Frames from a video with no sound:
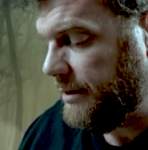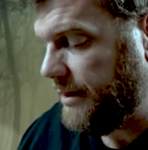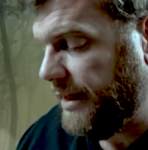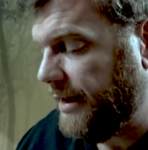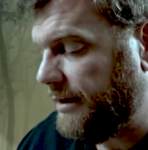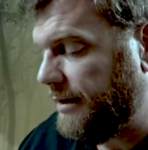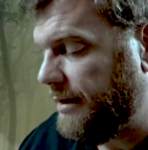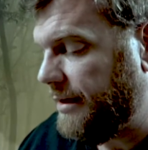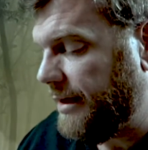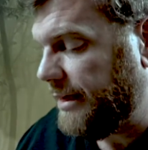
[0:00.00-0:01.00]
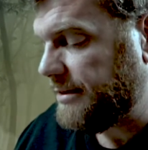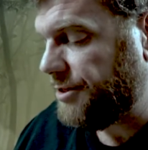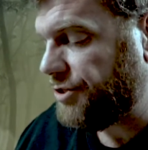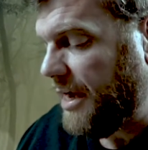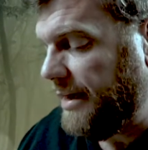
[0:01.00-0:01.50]
Then, as the
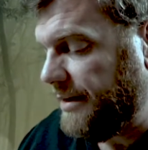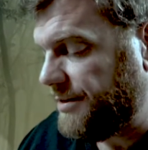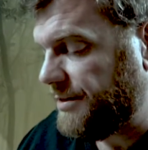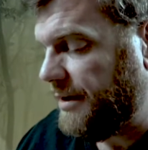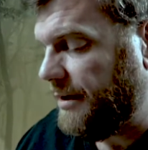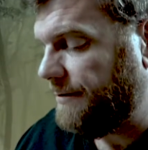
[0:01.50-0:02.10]
shyness